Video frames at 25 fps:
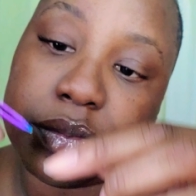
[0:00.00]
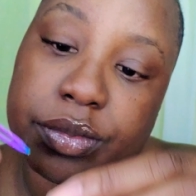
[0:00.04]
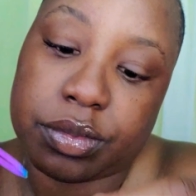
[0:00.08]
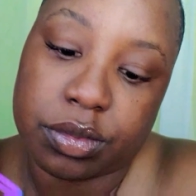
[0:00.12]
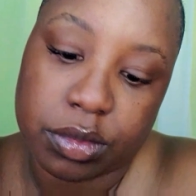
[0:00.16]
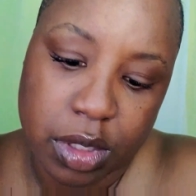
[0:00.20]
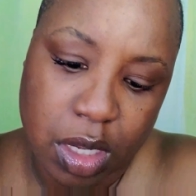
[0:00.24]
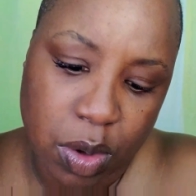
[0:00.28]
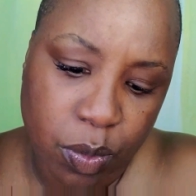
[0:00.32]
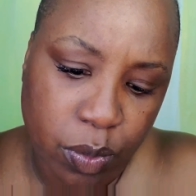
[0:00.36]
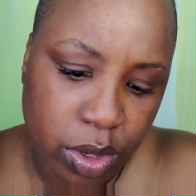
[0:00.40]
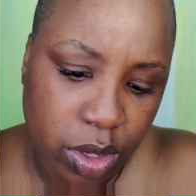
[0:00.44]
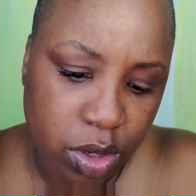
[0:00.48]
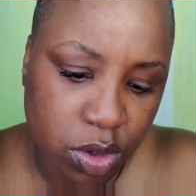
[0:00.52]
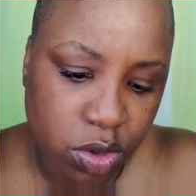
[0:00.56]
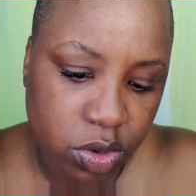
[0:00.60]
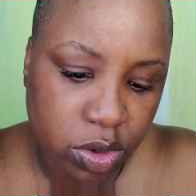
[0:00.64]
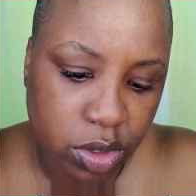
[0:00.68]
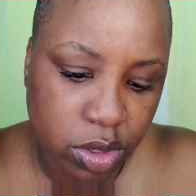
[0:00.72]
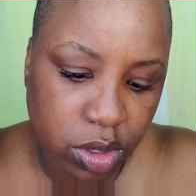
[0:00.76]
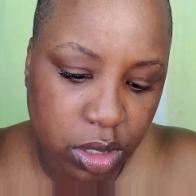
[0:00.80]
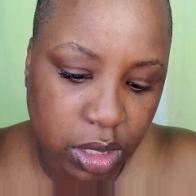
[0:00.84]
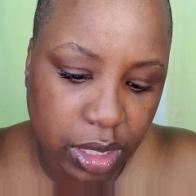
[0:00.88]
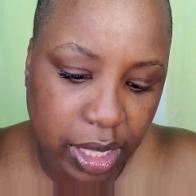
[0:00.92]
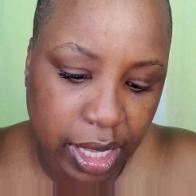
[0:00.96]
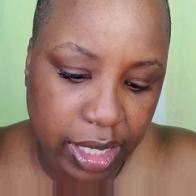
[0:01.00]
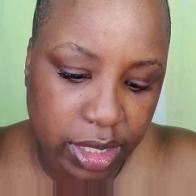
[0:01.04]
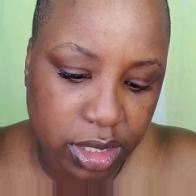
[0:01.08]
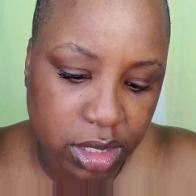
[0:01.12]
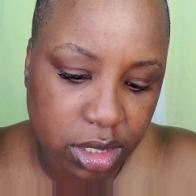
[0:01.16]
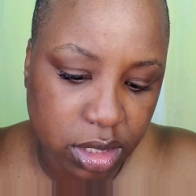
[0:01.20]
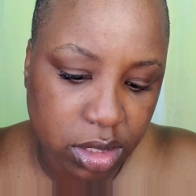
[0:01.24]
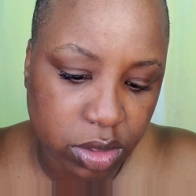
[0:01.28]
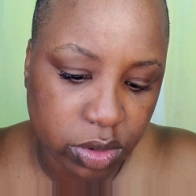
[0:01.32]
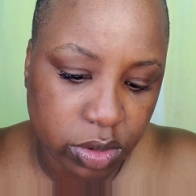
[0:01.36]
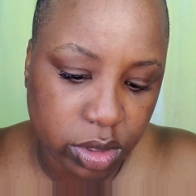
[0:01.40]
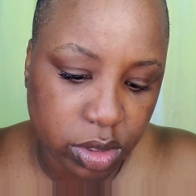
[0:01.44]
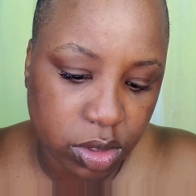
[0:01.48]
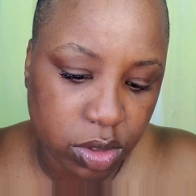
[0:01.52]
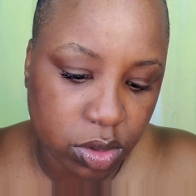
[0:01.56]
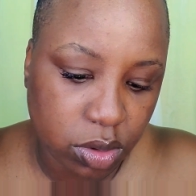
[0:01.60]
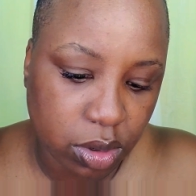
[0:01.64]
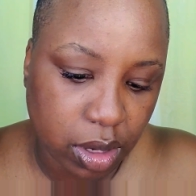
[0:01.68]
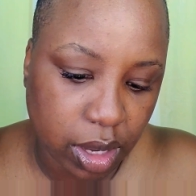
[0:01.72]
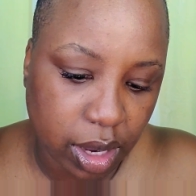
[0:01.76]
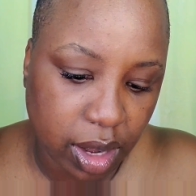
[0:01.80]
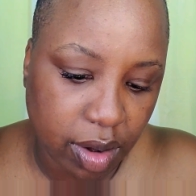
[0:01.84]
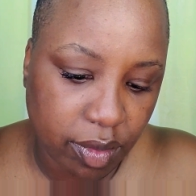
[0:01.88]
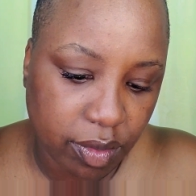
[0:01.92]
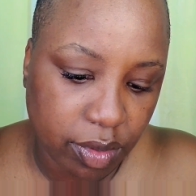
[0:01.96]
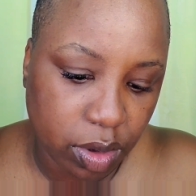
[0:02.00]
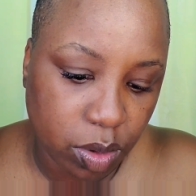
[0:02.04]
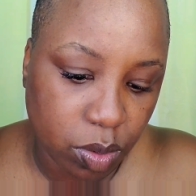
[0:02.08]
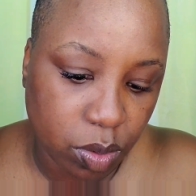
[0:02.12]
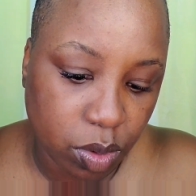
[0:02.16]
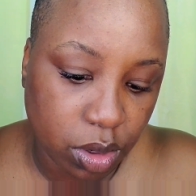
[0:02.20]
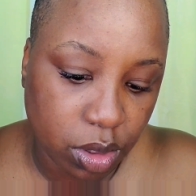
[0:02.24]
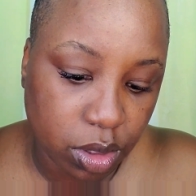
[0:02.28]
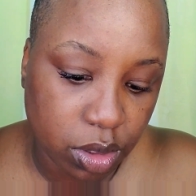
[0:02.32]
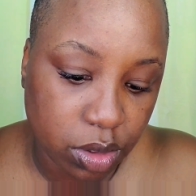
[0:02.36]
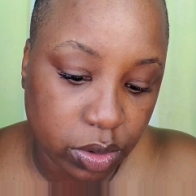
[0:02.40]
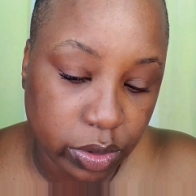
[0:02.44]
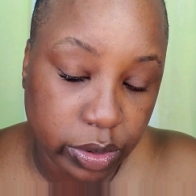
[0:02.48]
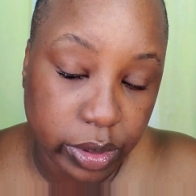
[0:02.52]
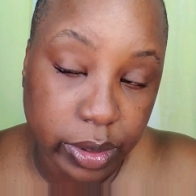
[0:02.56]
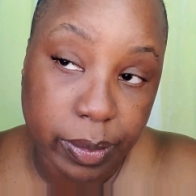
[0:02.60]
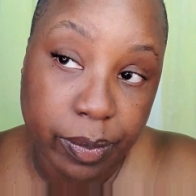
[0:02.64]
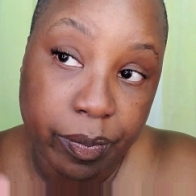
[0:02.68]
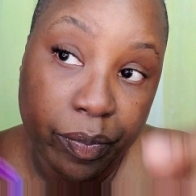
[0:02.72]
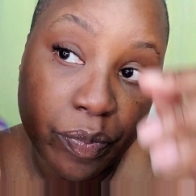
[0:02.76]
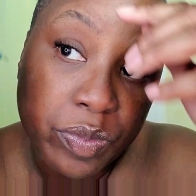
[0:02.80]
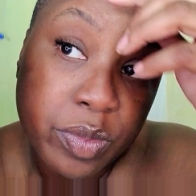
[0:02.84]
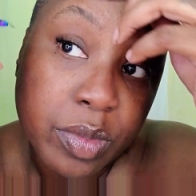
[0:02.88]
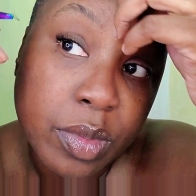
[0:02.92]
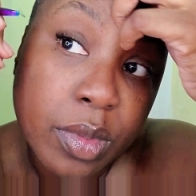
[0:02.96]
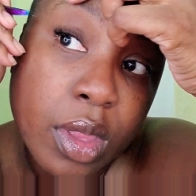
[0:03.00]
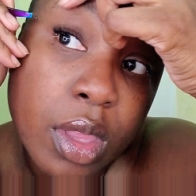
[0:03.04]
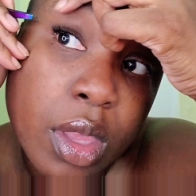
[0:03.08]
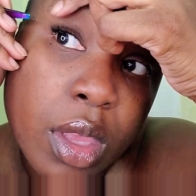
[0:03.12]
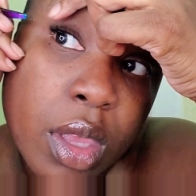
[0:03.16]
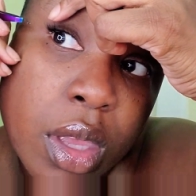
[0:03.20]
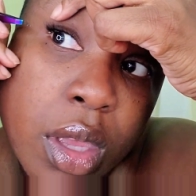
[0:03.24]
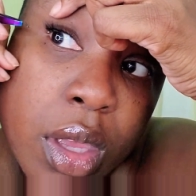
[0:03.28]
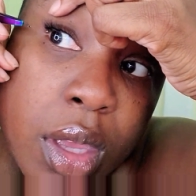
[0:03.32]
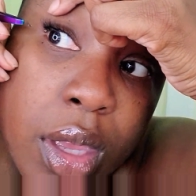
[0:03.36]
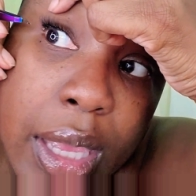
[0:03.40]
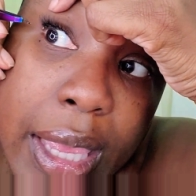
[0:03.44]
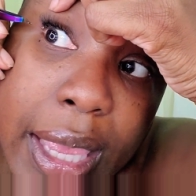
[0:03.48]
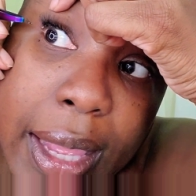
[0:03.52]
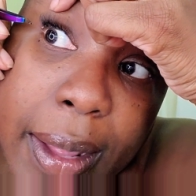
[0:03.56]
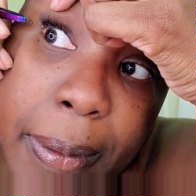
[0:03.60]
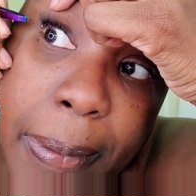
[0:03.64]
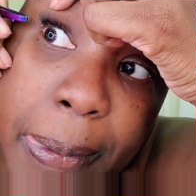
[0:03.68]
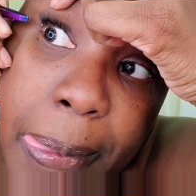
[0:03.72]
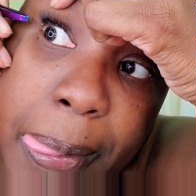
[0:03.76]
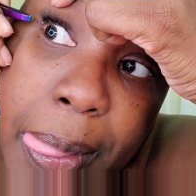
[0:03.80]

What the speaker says: Now, when you do your lashes, you can do it however you want to do them.